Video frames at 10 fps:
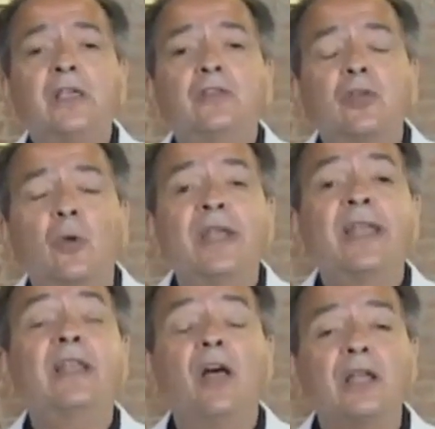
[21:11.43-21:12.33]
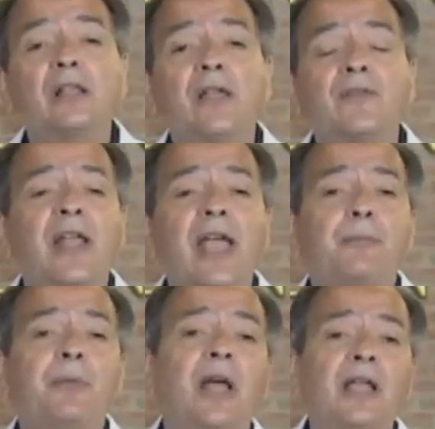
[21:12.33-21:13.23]
So when 9/11
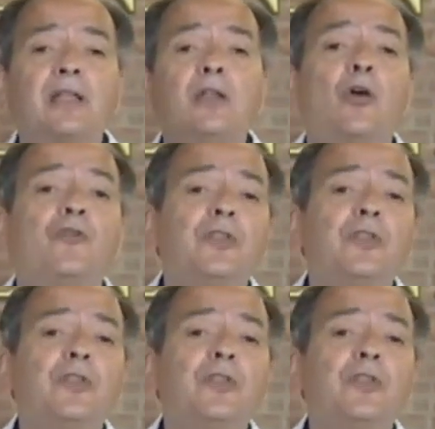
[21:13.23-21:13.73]
happened, I didn't know if